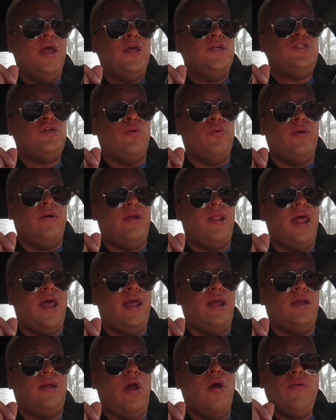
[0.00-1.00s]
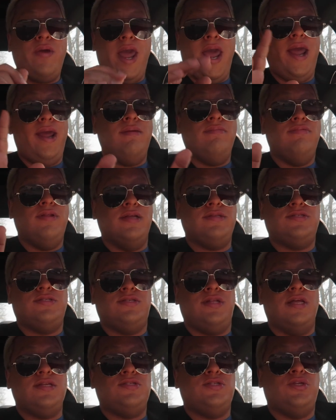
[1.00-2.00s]
So we are like, okay,
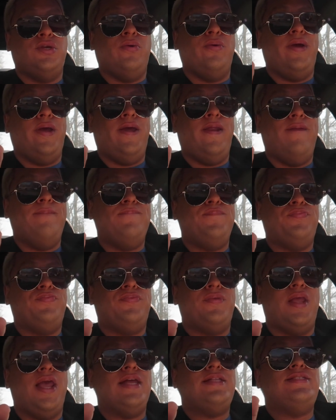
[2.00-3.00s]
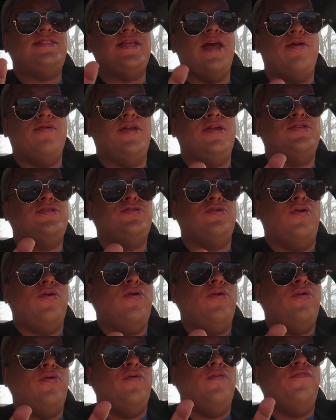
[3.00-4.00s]
let's let's do it. It sounded
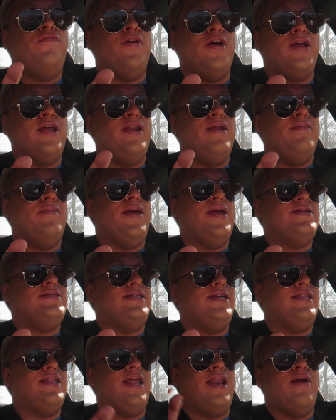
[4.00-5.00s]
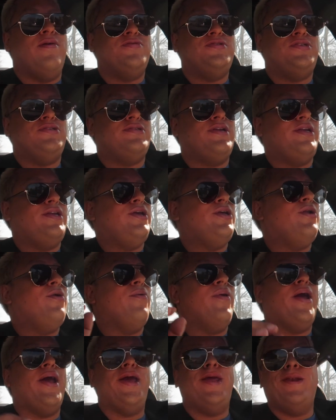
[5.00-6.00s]
so fucking amazing that I was just like, you know
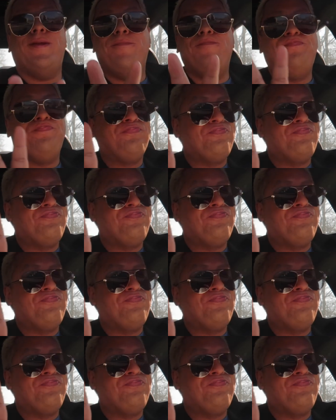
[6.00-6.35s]
what?